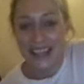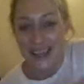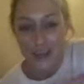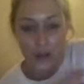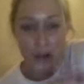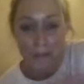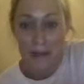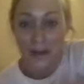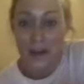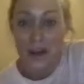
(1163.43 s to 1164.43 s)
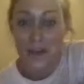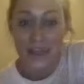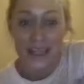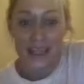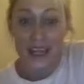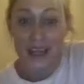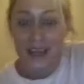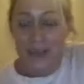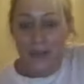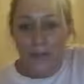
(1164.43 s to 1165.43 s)
You can either drop it on the
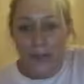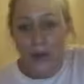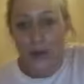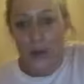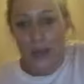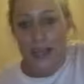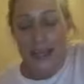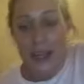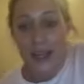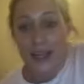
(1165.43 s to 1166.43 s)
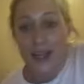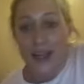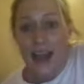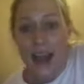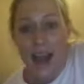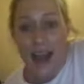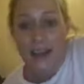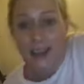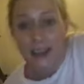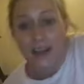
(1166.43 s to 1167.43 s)
comments here, or you can tag
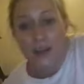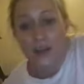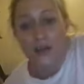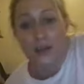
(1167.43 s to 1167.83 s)
at